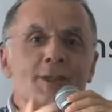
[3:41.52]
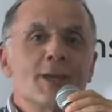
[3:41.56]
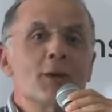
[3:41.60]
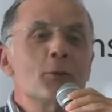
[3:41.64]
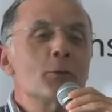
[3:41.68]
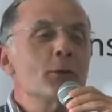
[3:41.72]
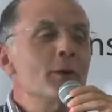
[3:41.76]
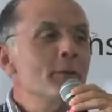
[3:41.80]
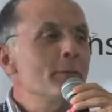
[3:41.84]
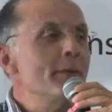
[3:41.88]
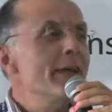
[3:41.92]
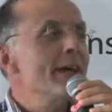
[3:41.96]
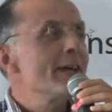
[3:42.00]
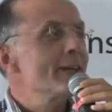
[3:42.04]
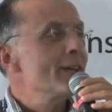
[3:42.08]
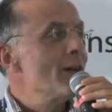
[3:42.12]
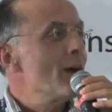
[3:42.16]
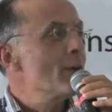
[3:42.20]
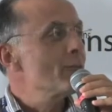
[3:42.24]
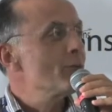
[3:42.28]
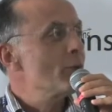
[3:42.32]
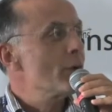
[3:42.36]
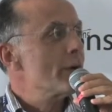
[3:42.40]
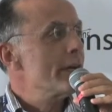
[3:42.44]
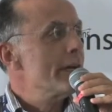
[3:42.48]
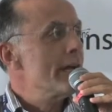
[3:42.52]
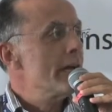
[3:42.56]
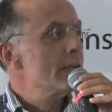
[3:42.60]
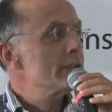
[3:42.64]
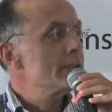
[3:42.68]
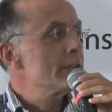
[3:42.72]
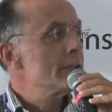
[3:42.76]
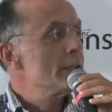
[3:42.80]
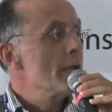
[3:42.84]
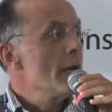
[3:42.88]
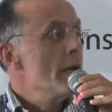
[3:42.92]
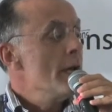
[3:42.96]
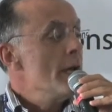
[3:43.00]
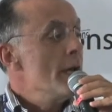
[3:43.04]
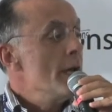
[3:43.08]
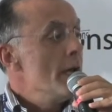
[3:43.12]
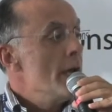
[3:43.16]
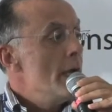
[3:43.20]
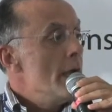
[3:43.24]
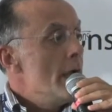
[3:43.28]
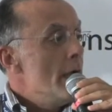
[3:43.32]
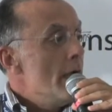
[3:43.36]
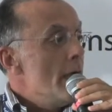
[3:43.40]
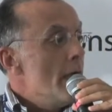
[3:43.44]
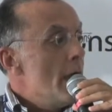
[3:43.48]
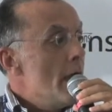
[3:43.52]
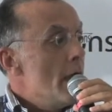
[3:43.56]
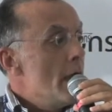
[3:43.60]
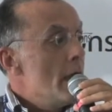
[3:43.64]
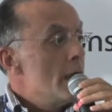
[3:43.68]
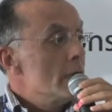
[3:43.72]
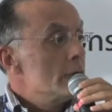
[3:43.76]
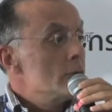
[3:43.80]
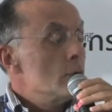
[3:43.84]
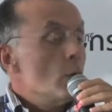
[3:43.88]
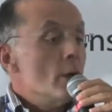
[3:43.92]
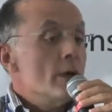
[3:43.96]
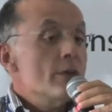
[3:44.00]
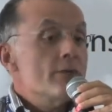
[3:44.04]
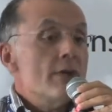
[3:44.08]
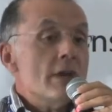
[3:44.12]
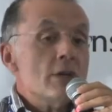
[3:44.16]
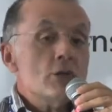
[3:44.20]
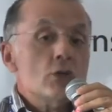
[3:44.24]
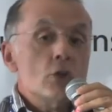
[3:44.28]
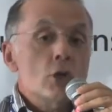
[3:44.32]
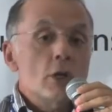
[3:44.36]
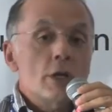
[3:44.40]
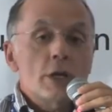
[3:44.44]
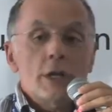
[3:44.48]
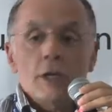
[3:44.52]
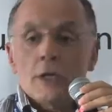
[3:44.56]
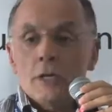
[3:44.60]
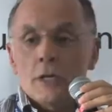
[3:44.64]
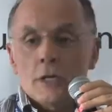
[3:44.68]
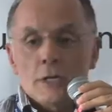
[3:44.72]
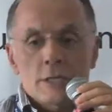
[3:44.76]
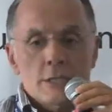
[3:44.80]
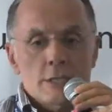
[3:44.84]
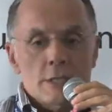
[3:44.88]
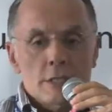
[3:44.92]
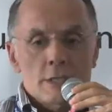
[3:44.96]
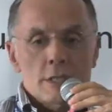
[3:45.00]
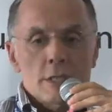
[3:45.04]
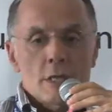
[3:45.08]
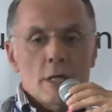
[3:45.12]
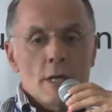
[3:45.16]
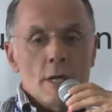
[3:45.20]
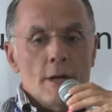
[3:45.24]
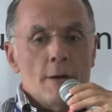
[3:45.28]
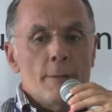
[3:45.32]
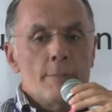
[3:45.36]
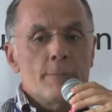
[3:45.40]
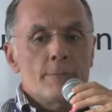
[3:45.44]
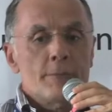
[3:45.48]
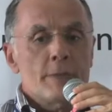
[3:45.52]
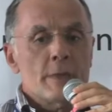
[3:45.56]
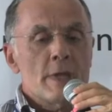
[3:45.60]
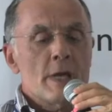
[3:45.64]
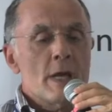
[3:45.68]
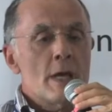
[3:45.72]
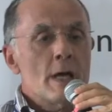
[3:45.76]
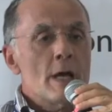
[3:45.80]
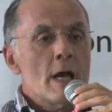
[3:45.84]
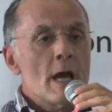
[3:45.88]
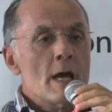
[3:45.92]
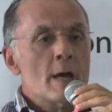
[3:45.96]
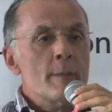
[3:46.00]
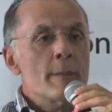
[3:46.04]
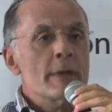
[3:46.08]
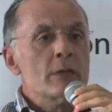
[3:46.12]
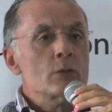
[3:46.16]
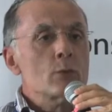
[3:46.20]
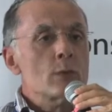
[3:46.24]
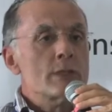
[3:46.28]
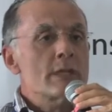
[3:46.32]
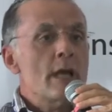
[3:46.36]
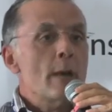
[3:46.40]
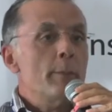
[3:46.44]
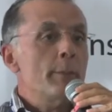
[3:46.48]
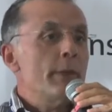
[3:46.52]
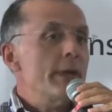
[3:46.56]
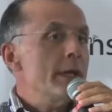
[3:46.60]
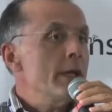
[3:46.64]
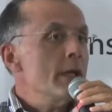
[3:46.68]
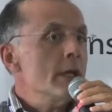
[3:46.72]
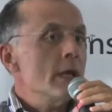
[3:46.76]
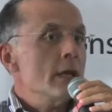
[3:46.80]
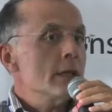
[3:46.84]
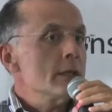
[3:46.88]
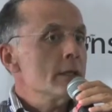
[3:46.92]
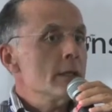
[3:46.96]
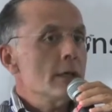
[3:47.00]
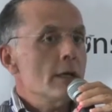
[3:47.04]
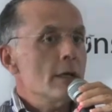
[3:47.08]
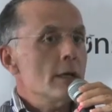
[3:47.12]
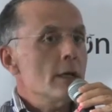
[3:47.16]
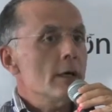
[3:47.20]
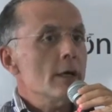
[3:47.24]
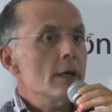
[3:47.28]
there will be a time for an exit. Uh, so eventually, it's, um, uh, Aramex was happening, and